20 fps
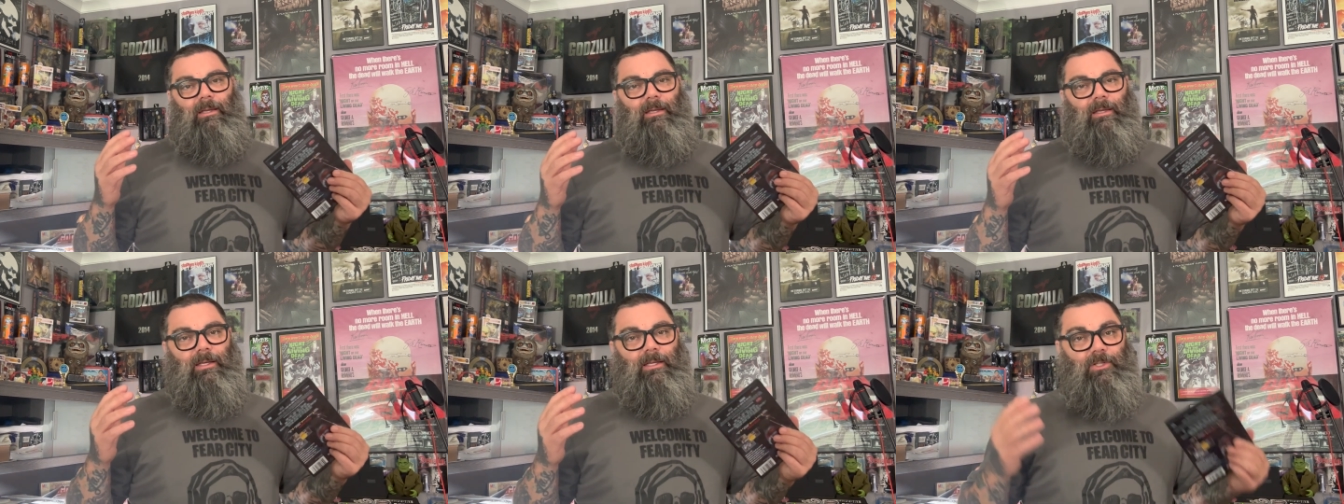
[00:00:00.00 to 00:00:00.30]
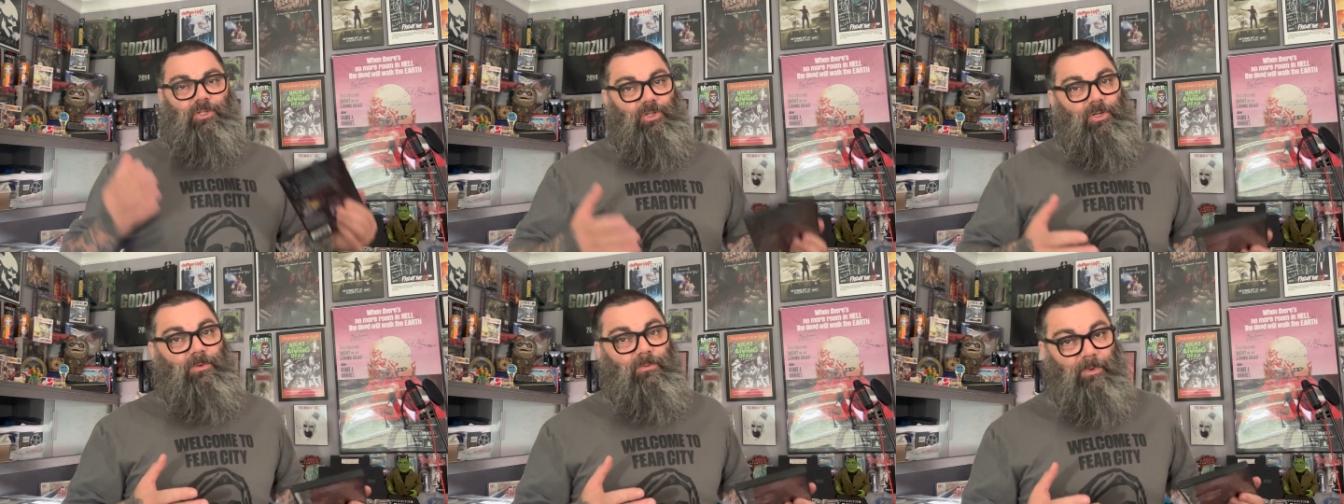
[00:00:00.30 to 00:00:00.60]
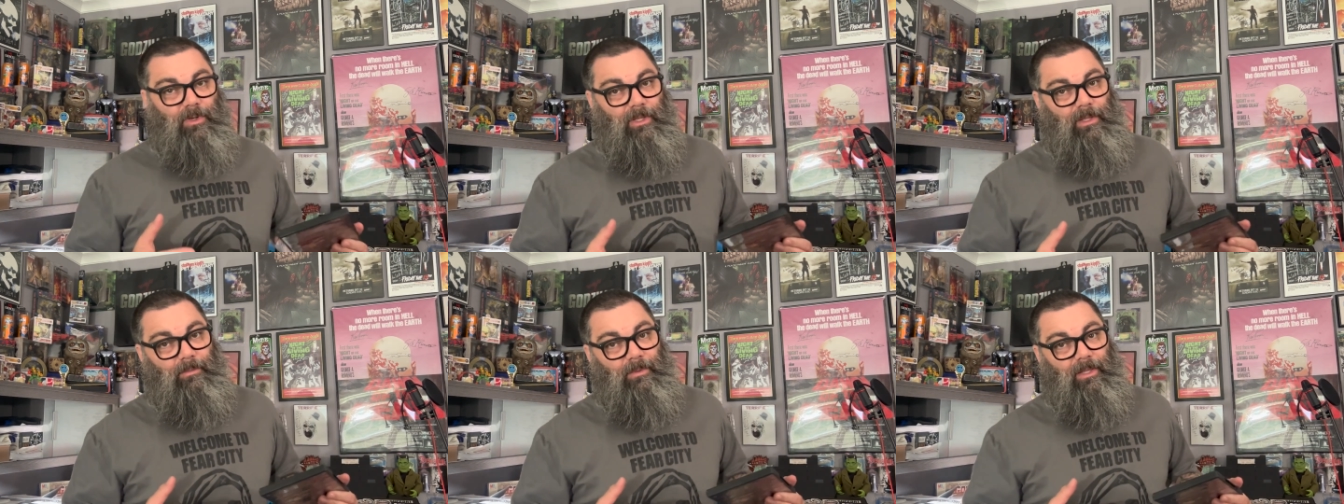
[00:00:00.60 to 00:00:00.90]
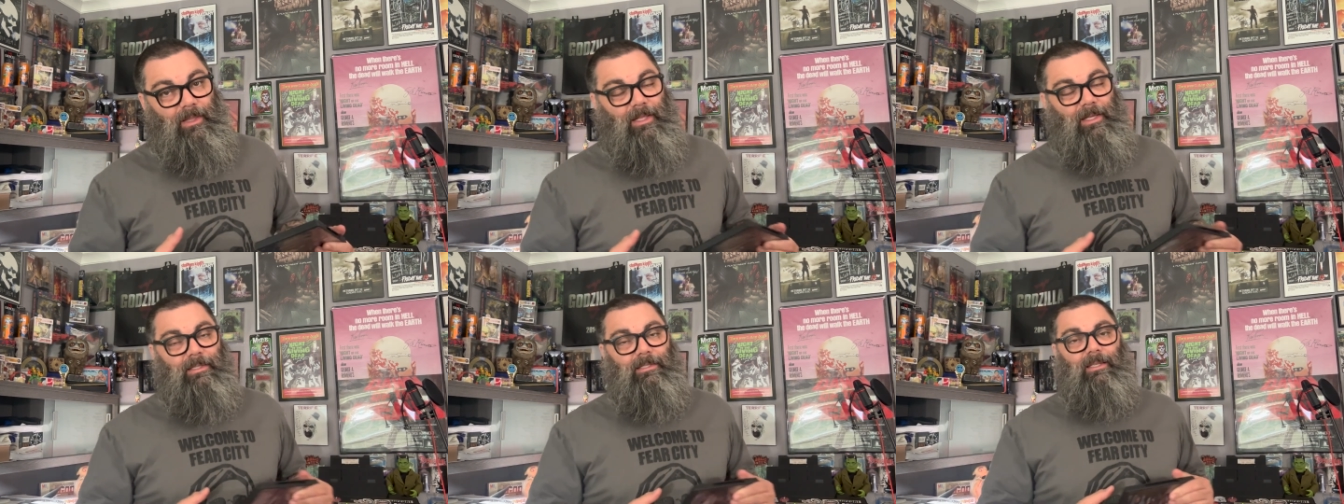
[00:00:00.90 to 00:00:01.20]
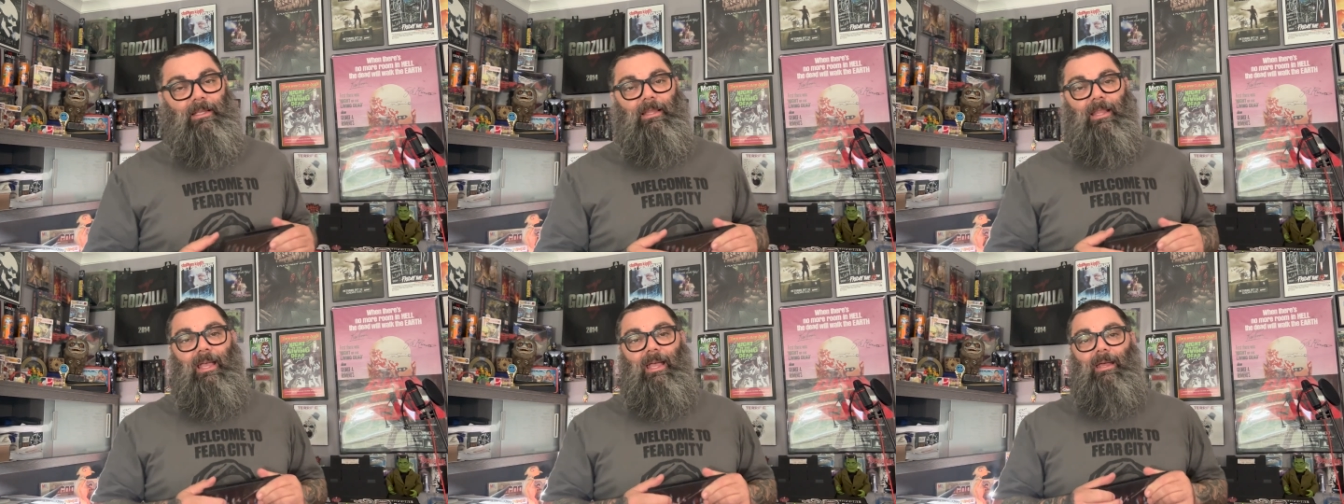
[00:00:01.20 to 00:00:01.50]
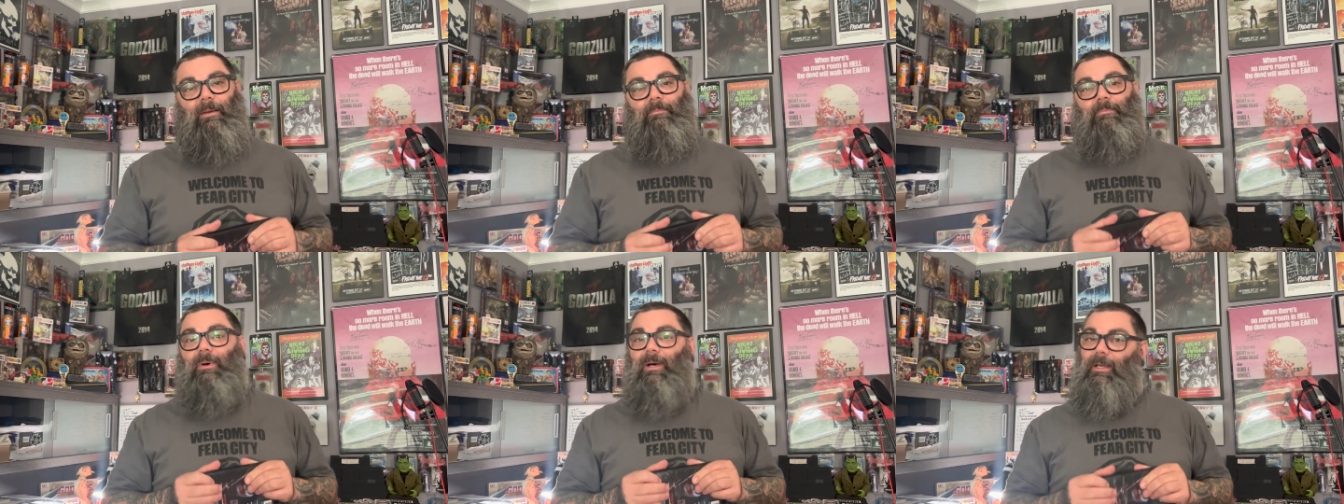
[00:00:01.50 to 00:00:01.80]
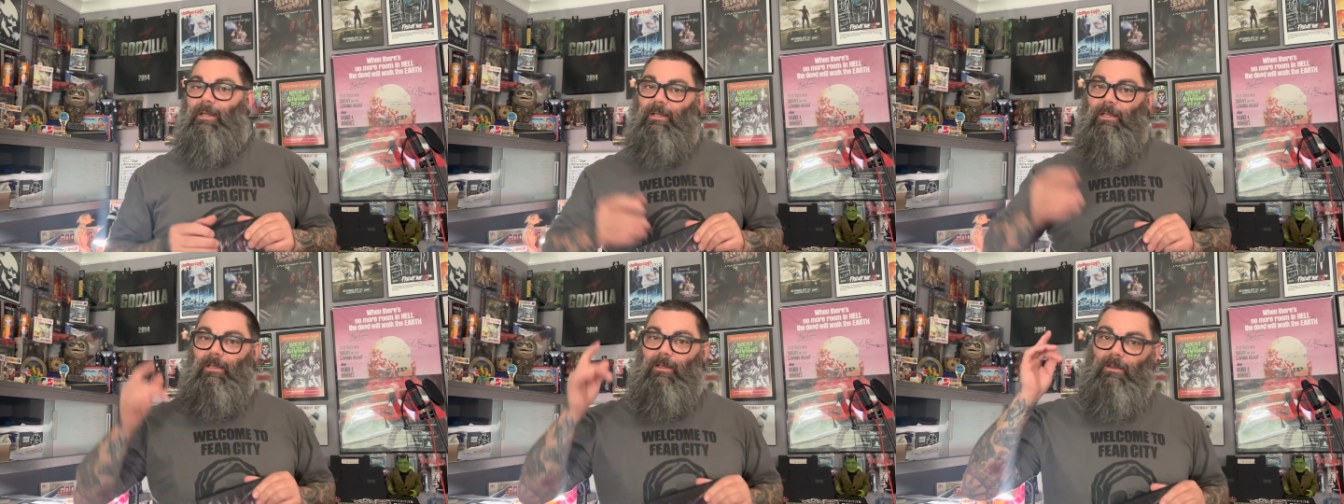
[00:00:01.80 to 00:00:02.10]
It should really be less than that,
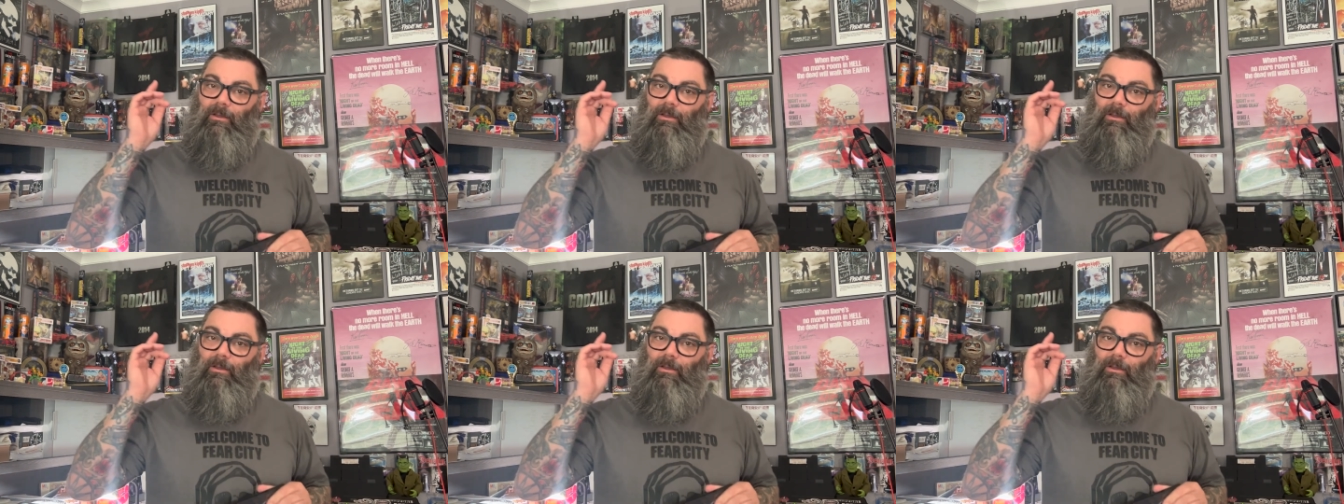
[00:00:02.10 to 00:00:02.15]
but